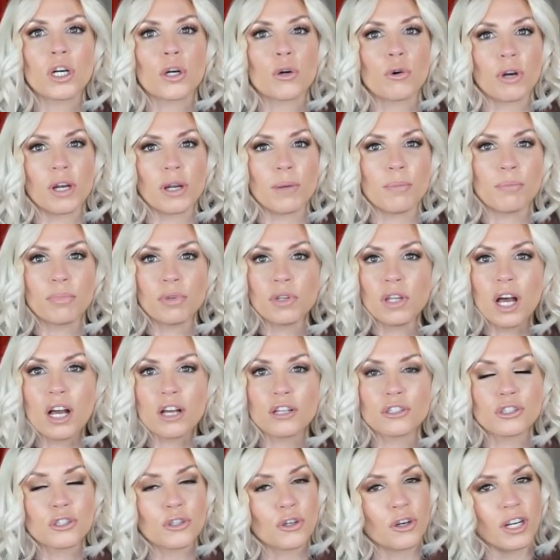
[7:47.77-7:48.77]
cream
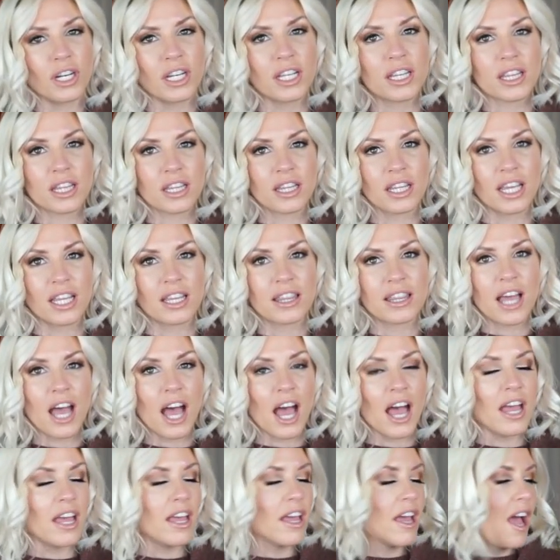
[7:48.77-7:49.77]
blush or anything like
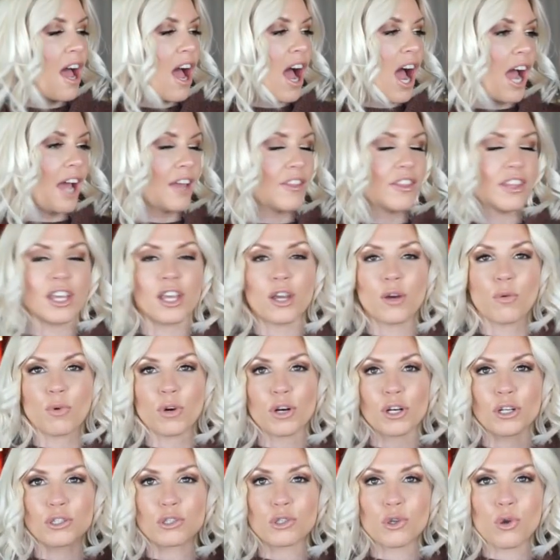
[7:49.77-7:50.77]
that, I think it
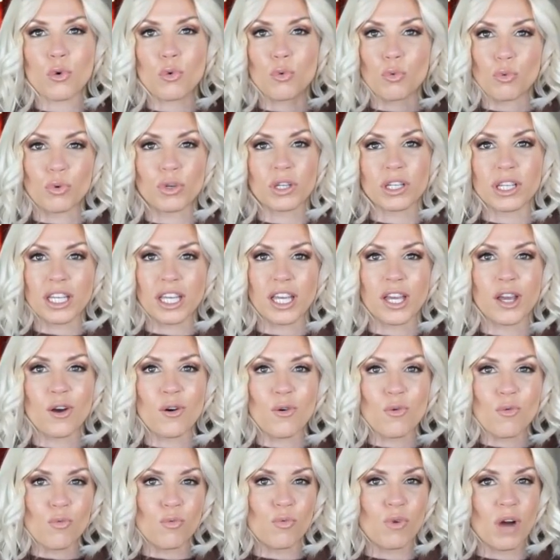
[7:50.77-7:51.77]
works really
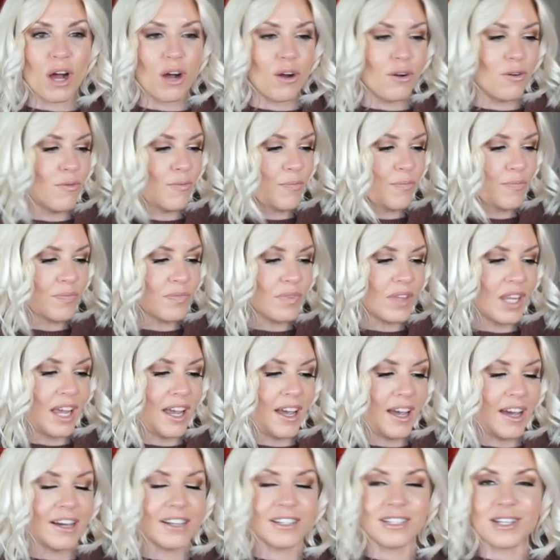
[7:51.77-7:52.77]
well
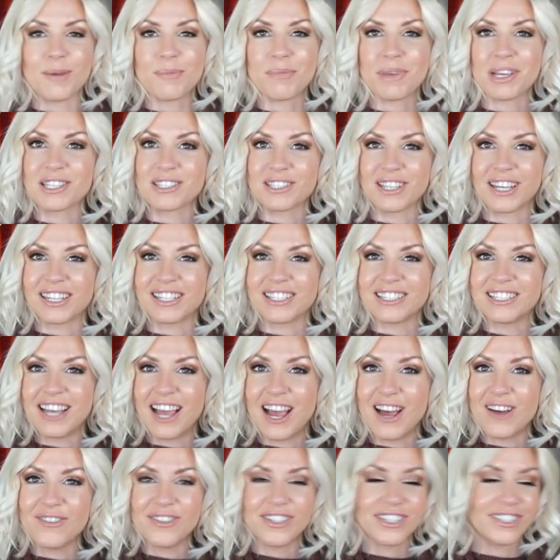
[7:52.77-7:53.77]
and I'm excited to
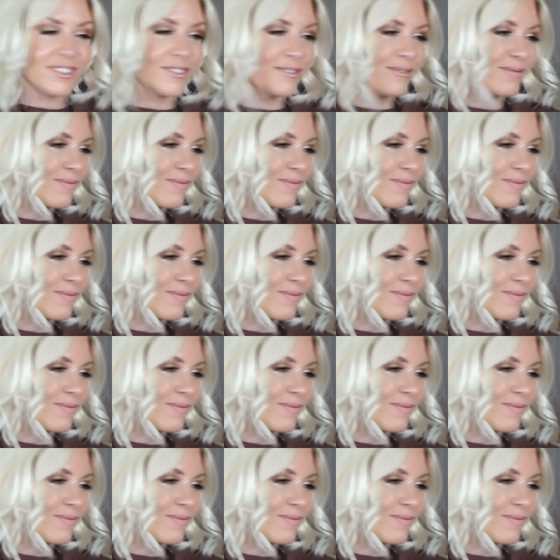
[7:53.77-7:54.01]
have it.